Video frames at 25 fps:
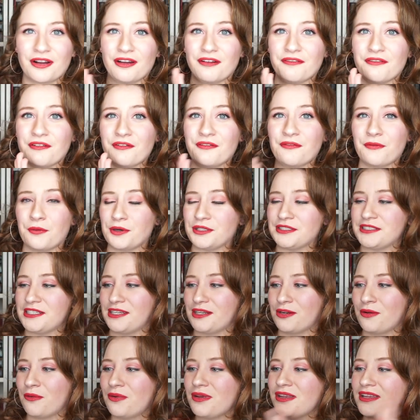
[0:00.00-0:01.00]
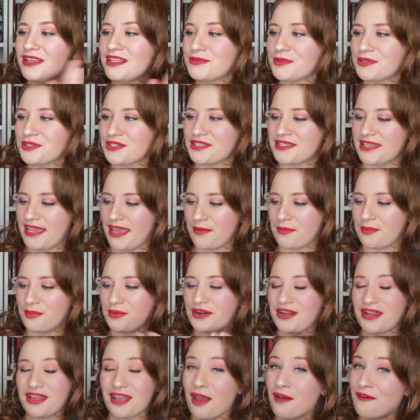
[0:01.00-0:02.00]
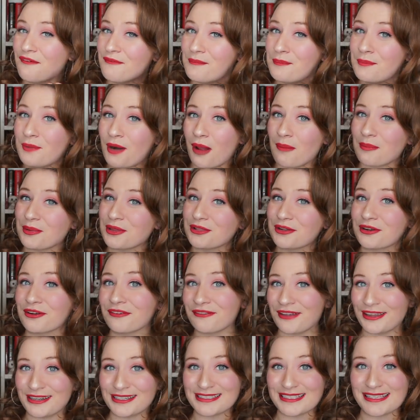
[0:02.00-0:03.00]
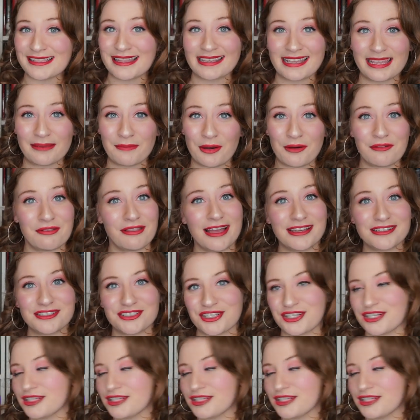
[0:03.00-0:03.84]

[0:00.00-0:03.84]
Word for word: of Four Dead Queens, which is a pretty popular fantasy that came out last